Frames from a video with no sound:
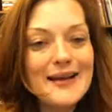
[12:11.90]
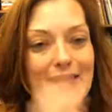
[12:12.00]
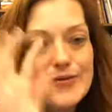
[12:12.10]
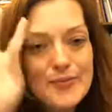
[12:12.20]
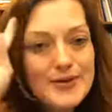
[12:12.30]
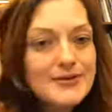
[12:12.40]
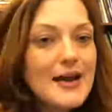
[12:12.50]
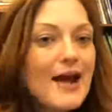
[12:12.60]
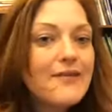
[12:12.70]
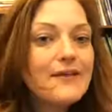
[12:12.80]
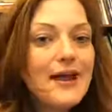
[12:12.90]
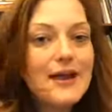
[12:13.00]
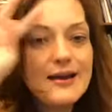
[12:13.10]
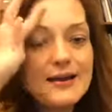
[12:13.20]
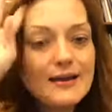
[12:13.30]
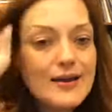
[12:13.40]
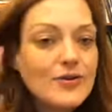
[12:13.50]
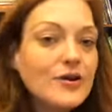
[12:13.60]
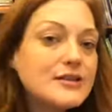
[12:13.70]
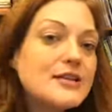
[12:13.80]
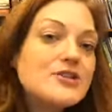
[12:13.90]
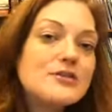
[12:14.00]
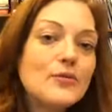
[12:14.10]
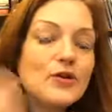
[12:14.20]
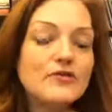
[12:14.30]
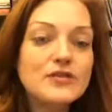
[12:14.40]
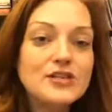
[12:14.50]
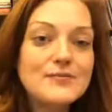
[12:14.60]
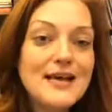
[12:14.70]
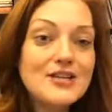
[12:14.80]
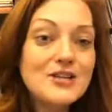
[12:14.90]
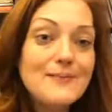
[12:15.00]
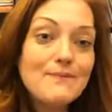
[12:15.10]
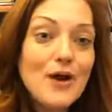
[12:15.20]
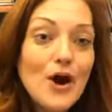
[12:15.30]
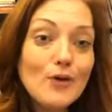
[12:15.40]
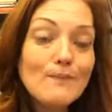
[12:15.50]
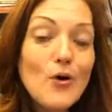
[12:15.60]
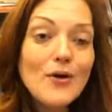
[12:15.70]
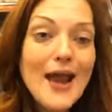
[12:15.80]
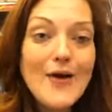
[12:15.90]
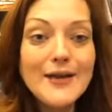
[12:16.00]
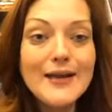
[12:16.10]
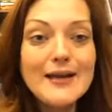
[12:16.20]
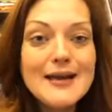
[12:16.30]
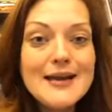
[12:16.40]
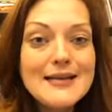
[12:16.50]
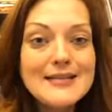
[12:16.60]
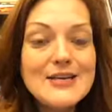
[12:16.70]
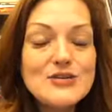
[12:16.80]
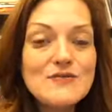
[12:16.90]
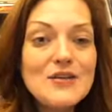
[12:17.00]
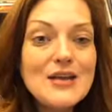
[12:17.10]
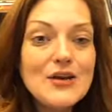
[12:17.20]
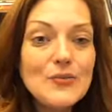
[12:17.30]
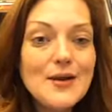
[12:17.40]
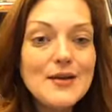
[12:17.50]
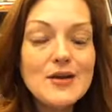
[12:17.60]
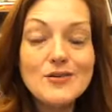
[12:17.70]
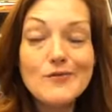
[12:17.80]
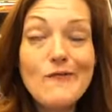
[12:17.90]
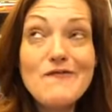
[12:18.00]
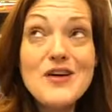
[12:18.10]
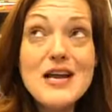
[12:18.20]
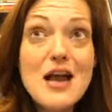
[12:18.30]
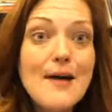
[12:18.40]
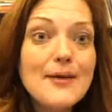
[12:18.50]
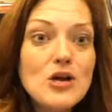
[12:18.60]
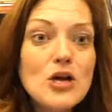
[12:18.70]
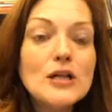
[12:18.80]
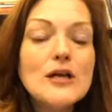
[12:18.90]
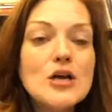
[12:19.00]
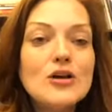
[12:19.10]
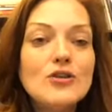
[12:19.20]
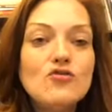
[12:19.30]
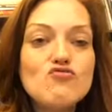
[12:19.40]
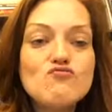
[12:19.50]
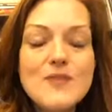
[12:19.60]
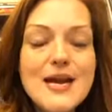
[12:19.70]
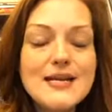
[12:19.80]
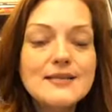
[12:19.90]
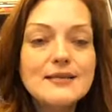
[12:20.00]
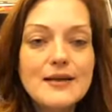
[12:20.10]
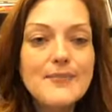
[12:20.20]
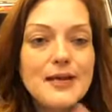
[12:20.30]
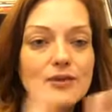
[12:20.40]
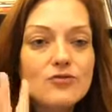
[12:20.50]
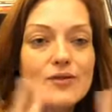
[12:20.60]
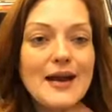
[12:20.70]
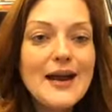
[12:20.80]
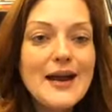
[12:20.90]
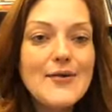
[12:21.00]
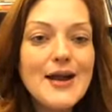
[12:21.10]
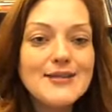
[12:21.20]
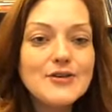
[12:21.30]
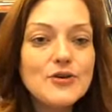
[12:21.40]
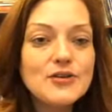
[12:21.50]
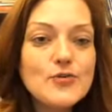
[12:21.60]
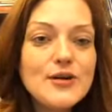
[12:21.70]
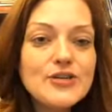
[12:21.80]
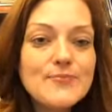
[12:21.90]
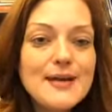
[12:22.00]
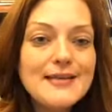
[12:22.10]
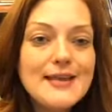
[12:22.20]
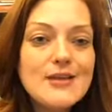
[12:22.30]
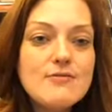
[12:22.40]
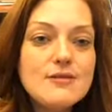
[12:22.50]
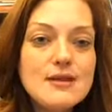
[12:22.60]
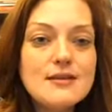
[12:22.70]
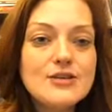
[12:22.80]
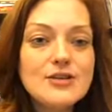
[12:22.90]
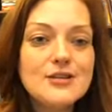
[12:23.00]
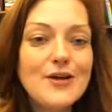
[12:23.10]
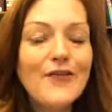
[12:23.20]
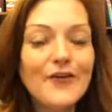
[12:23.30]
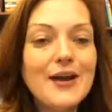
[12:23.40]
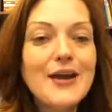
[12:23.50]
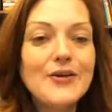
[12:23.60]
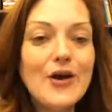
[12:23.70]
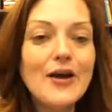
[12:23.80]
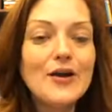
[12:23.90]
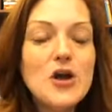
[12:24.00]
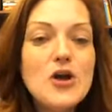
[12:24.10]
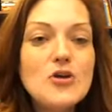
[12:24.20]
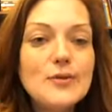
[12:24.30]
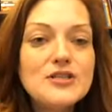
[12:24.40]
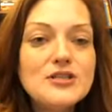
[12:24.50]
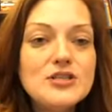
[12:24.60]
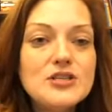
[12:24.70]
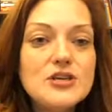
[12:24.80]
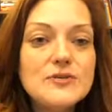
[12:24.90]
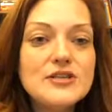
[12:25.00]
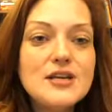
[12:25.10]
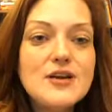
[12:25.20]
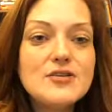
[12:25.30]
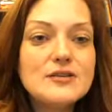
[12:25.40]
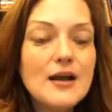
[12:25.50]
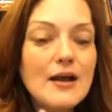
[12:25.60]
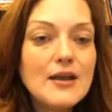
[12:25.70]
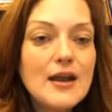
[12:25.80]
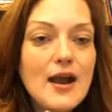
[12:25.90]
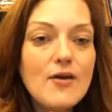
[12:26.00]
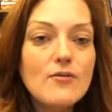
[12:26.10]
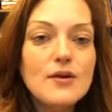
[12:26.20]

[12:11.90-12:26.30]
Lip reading: We used to have a kindergarten teacher that worked for us. She was actually our Polk County Teacher of the Year one year. Phenomenal, great. And I would ask her, so what's your big thing you think they should do for kindergarten? What should you do? And she goes, you know,